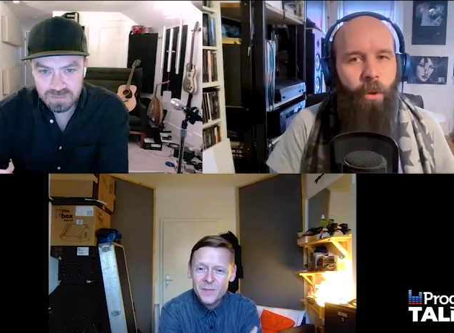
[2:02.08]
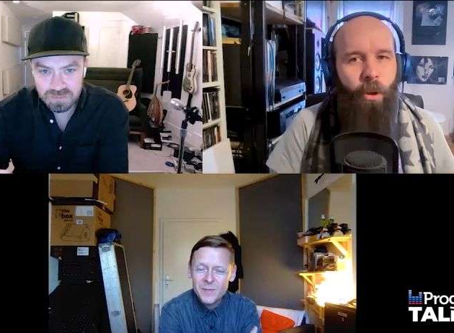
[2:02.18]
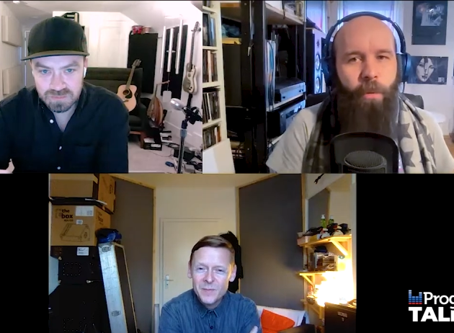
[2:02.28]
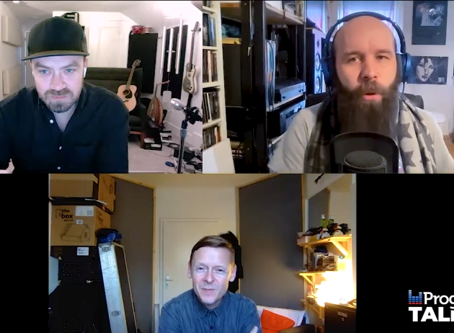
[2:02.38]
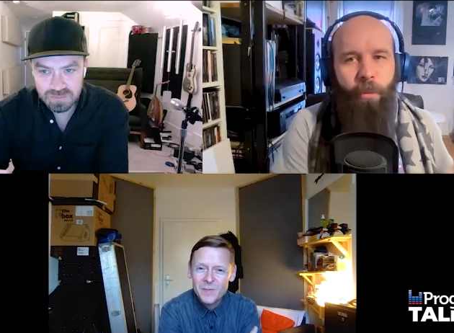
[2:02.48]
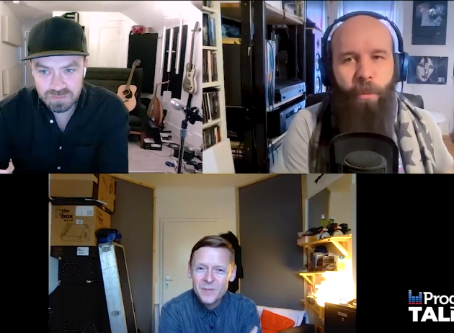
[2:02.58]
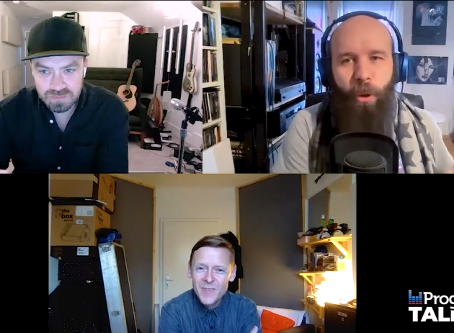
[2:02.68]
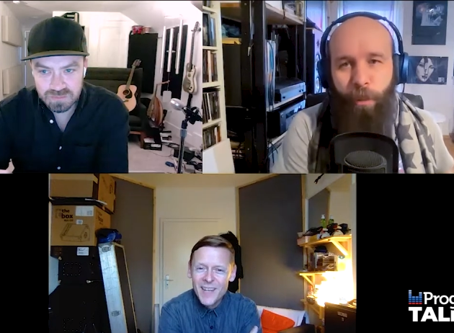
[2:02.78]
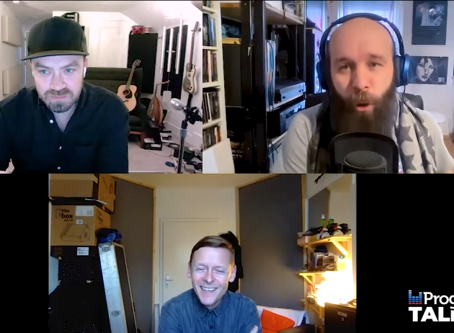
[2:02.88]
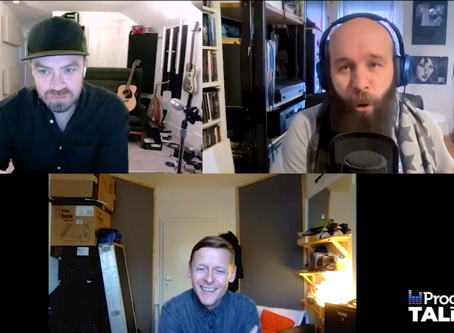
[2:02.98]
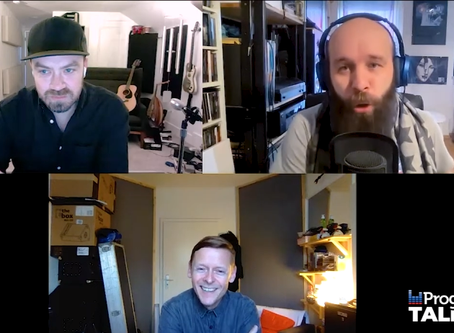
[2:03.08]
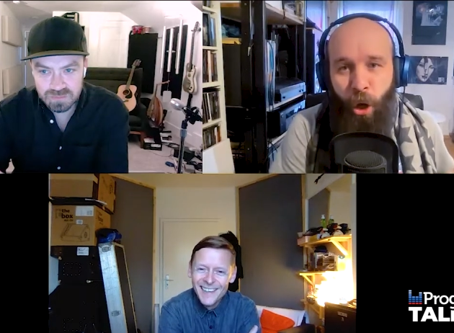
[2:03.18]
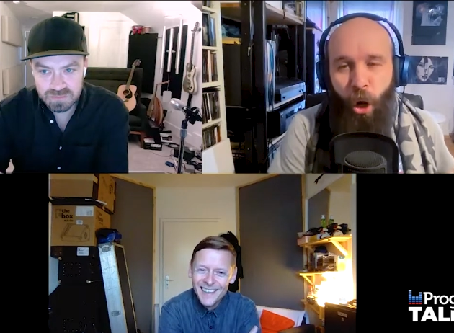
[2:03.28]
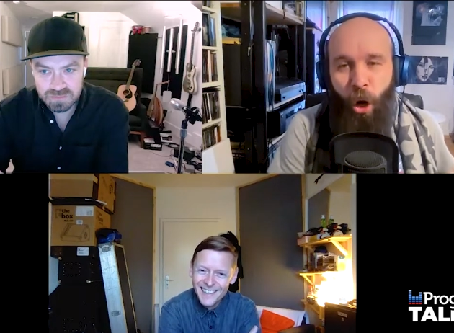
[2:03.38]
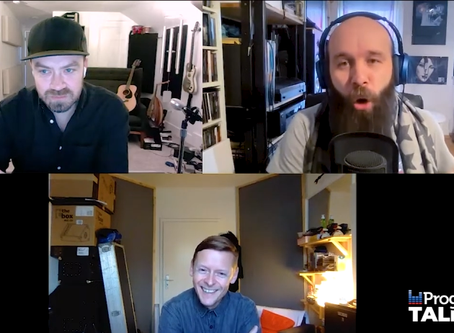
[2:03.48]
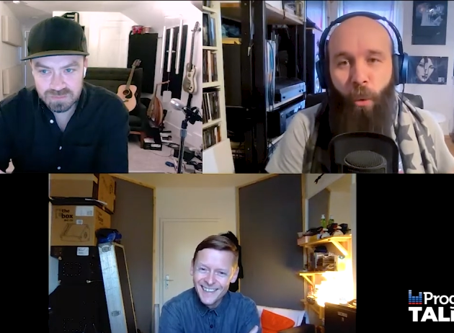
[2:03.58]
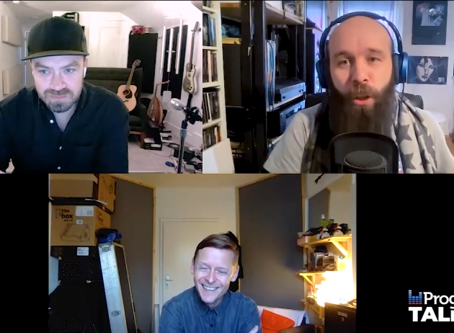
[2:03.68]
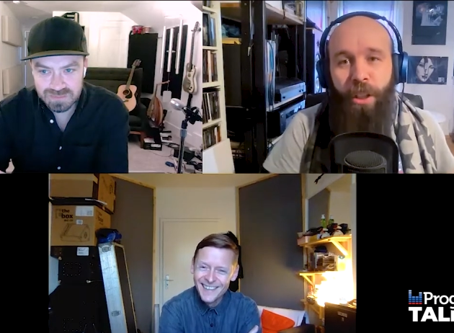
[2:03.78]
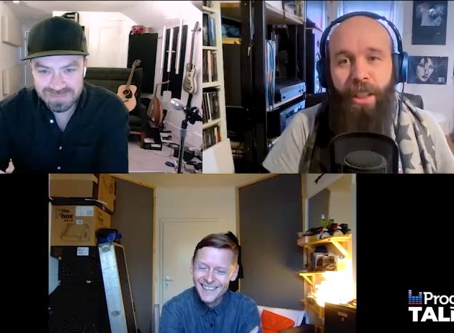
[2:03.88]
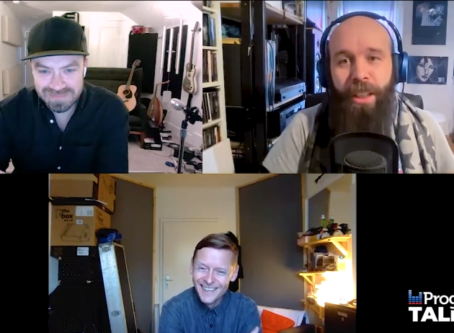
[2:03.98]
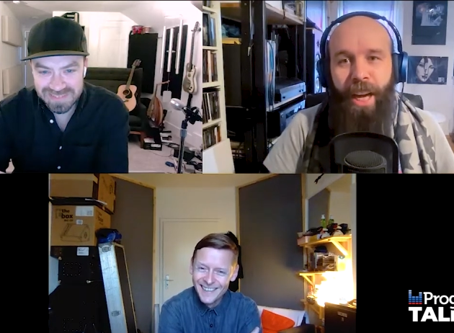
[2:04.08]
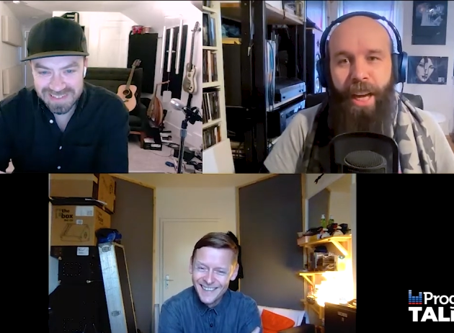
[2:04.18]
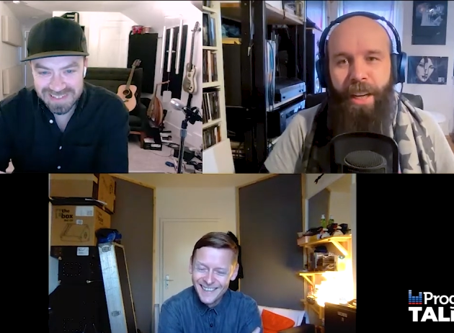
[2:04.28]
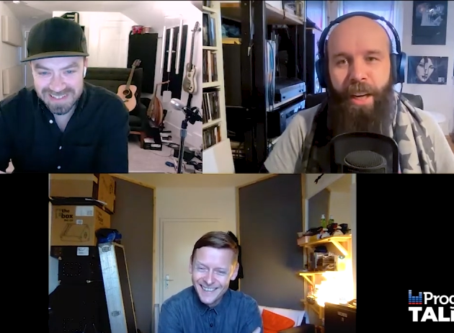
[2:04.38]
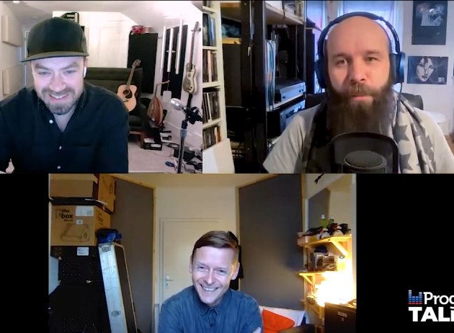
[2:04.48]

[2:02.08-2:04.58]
Speaker 1: postponed, postponed, or was it kind of a